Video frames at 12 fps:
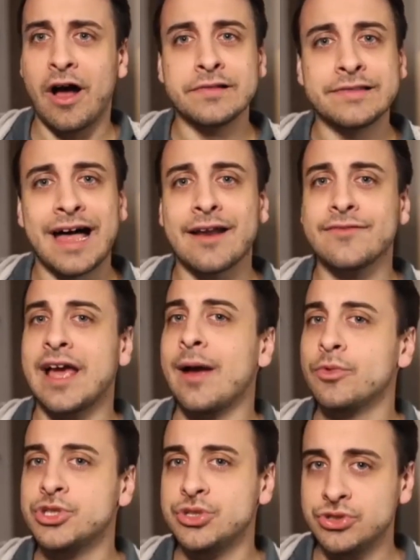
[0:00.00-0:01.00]
a lot of
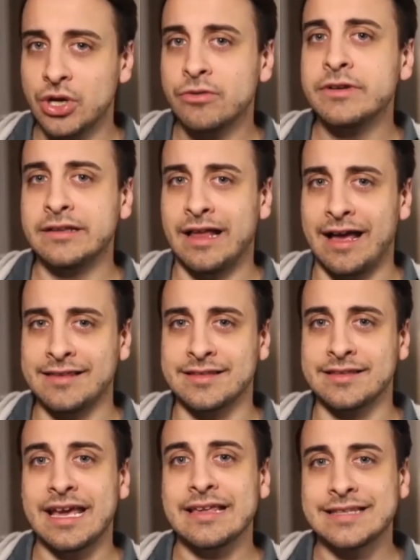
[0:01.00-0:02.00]
time what you don't
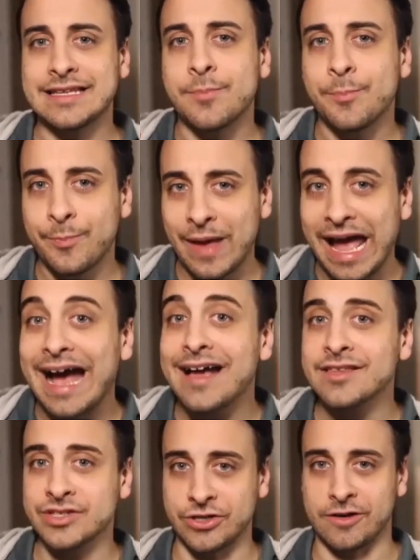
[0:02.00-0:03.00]
realize is that the
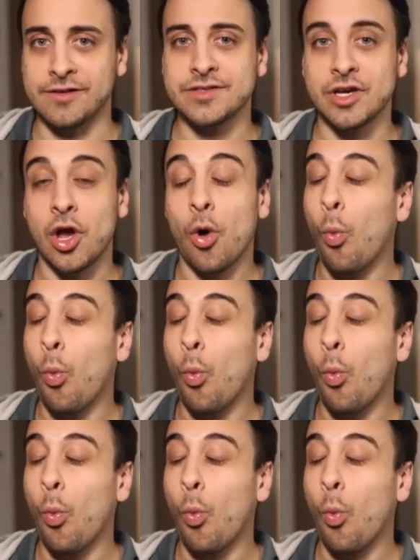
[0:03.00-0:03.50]
pastors,